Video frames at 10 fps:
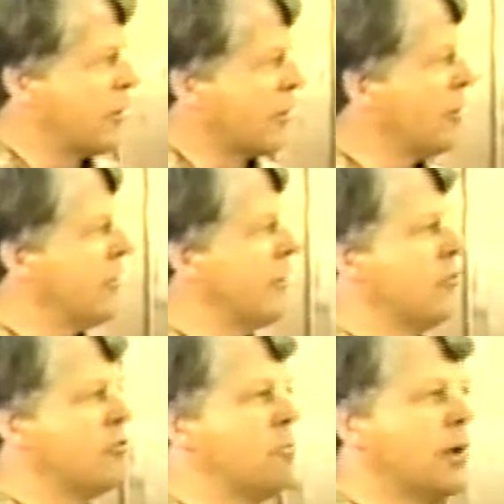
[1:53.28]
good
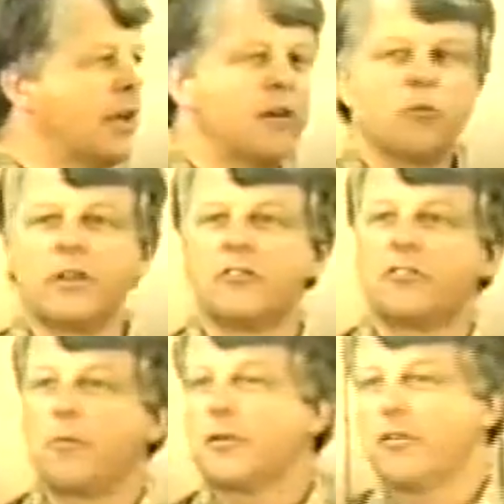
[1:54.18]
news begin with a
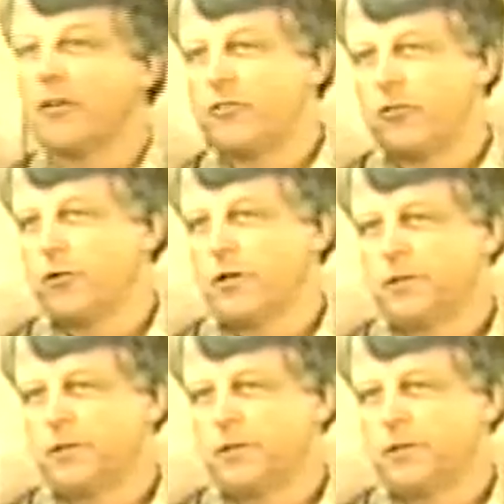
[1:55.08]
cemetery tour?